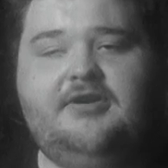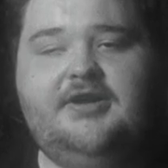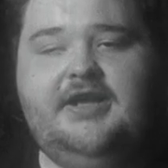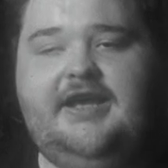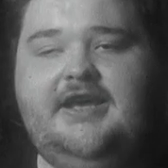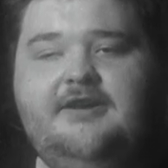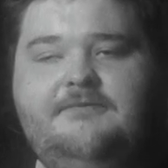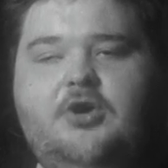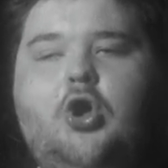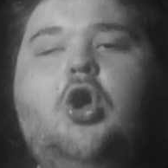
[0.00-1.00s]
era and
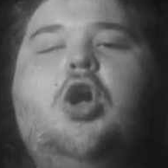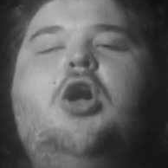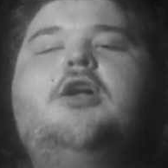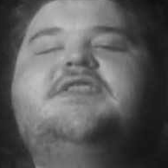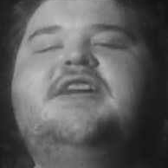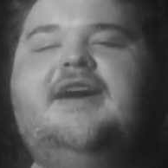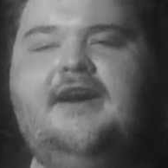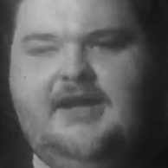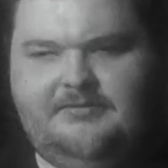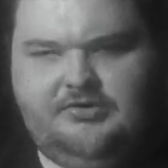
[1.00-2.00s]
of all
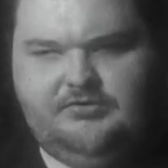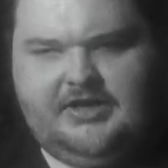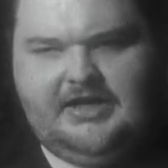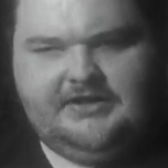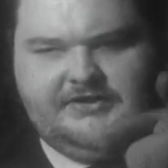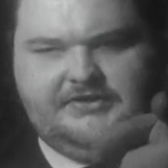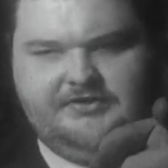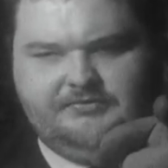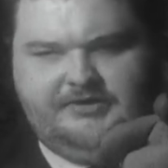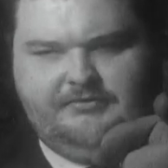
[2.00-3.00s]
time. You can't
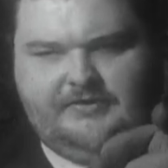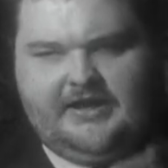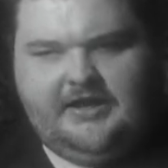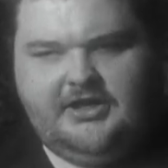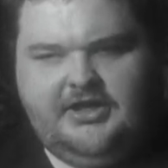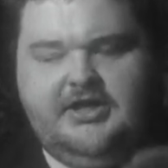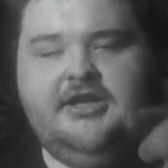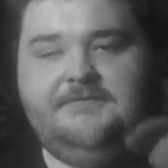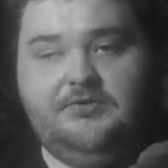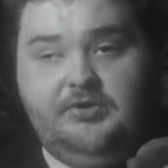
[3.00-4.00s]
disagree with that.
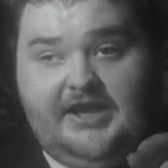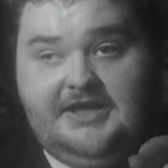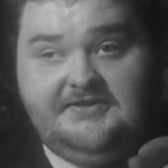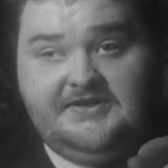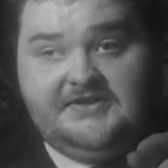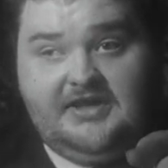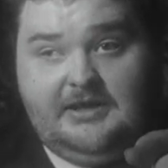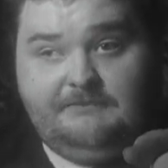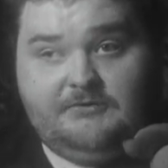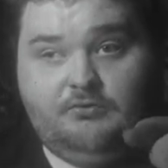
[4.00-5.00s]
If you hate this
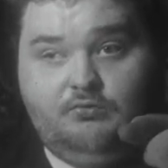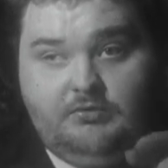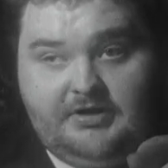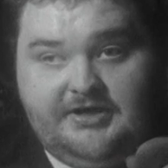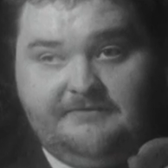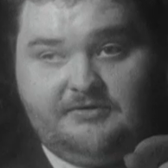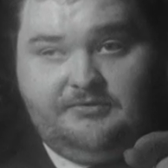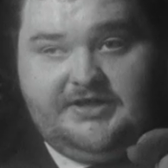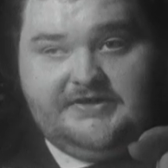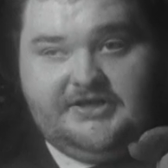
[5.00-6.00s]
game for whatever
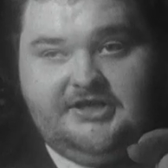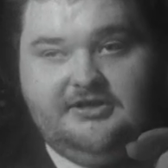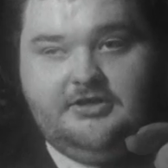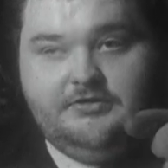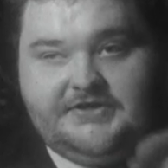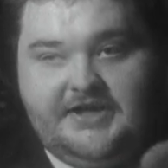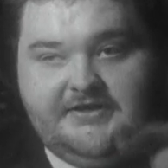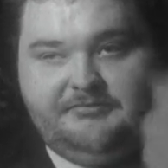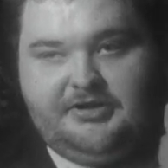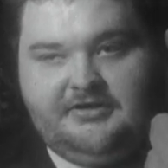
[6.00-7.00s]
reason, you're
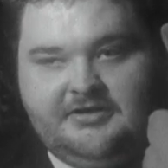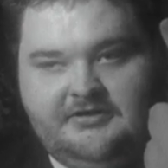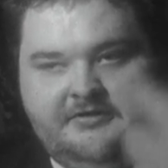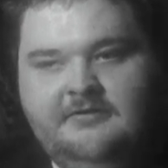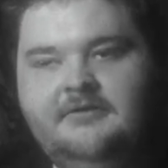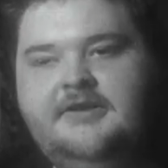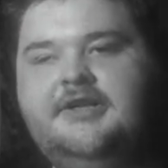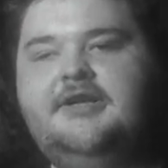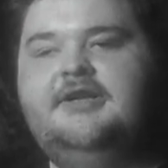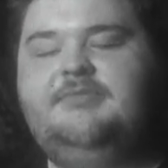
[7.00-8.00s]
dead to me.
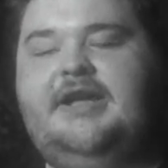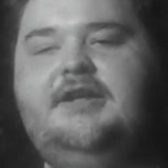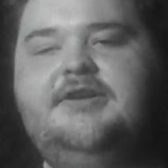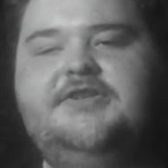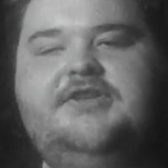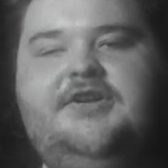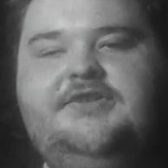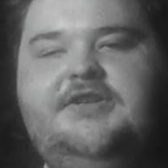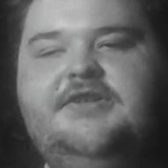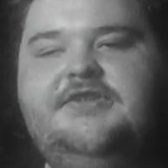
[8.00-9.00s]
Allied
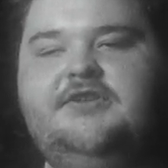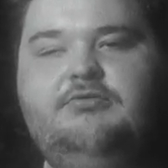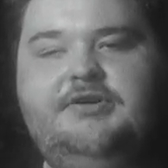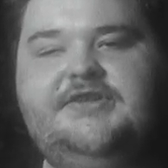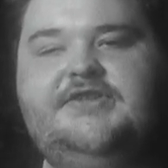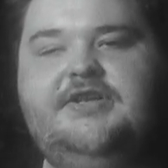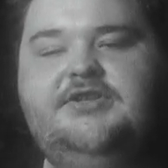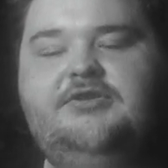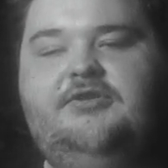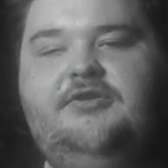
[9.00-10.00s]
Assault is the
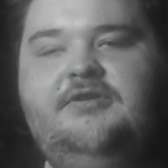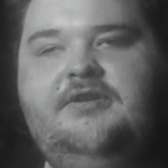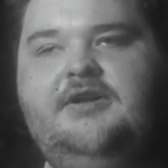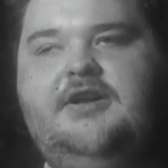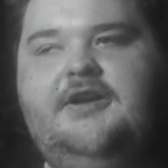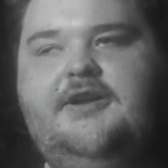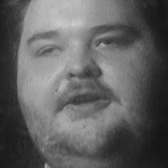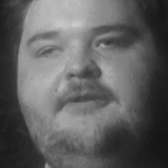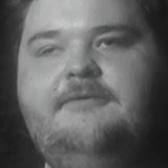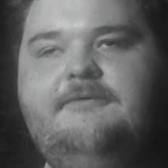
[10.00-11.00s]
quintessential
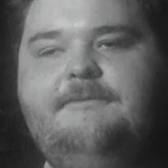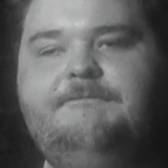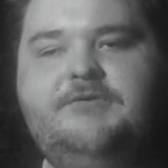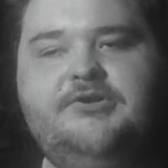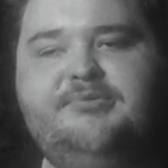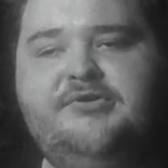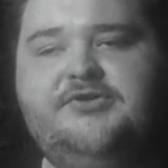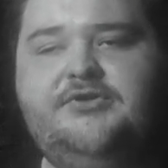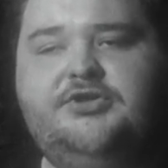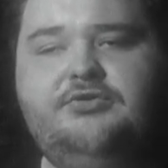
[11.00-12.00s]
uh, first
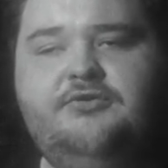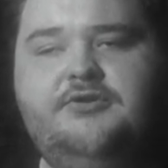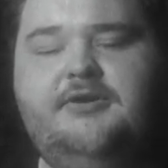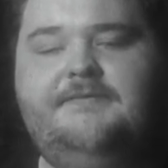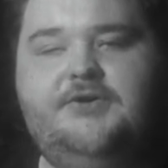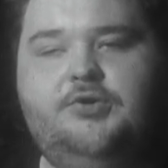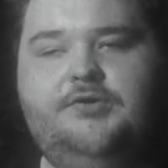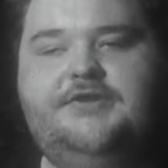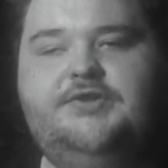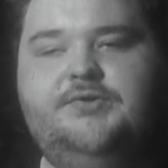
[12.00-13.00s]
person shooter of the
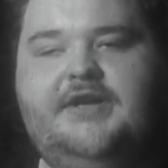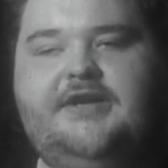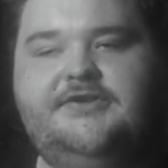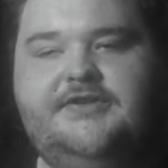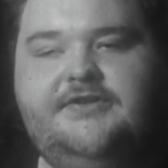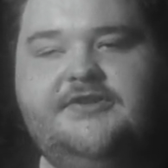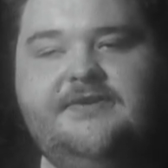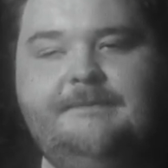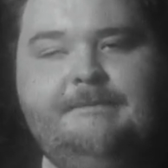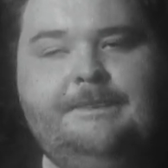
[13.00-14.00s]
early
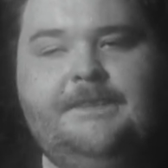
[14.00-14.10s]
2000s